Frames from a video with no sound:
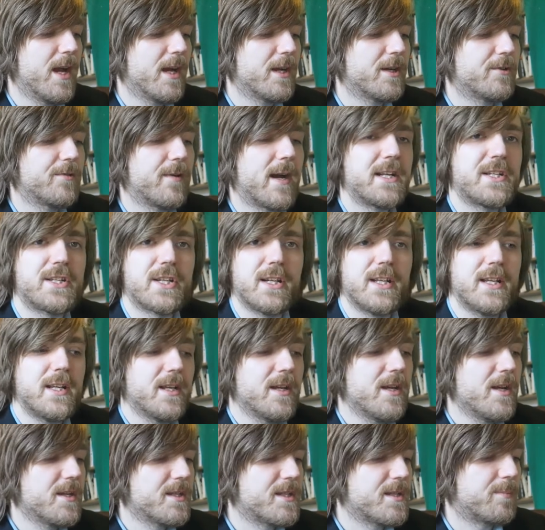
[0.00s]
and
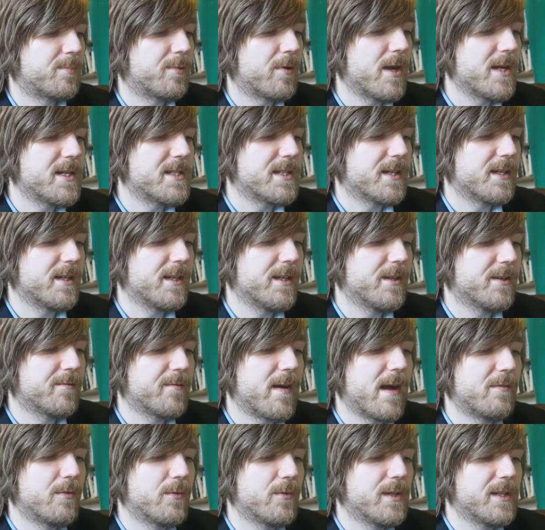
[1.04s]
gradually, surprisingly,
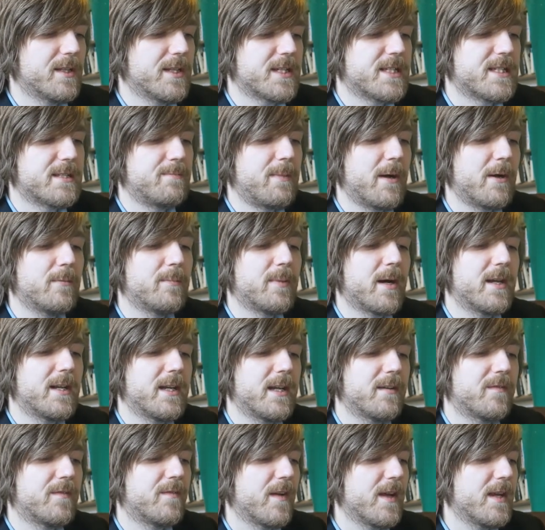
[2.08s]
unravelled in this
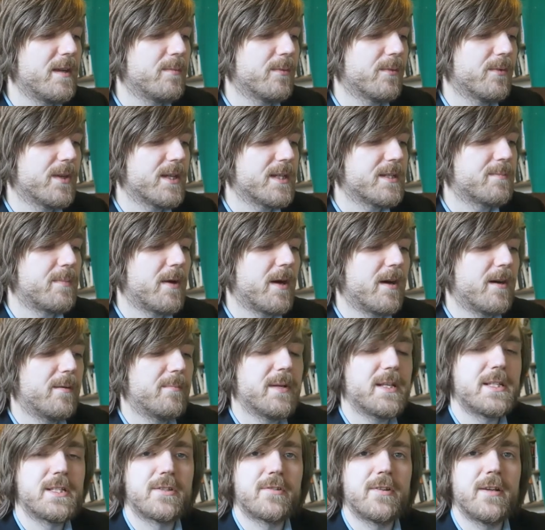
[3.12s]
spellbinding fable that is
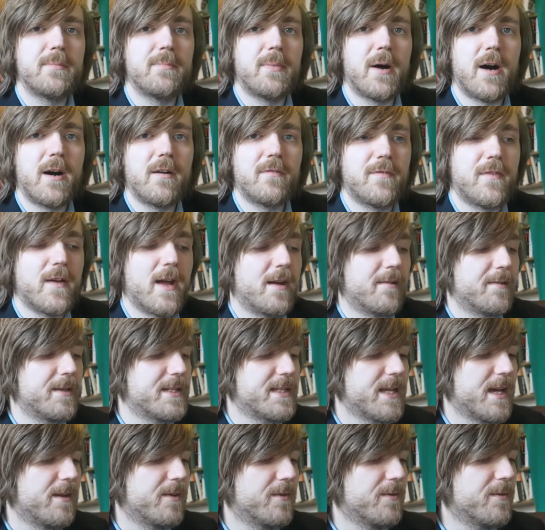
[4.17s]
part mystery, part
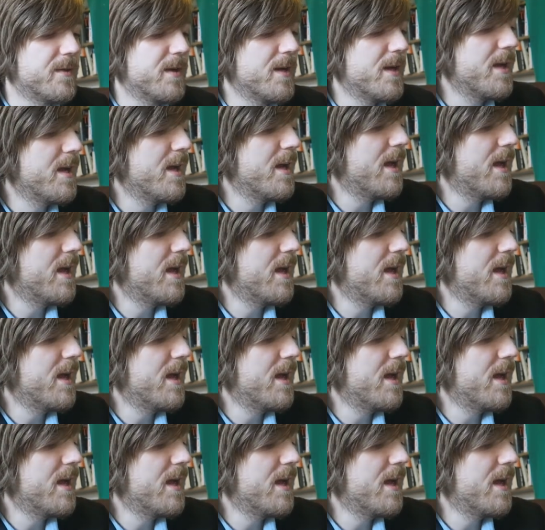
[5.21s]
fairy tale.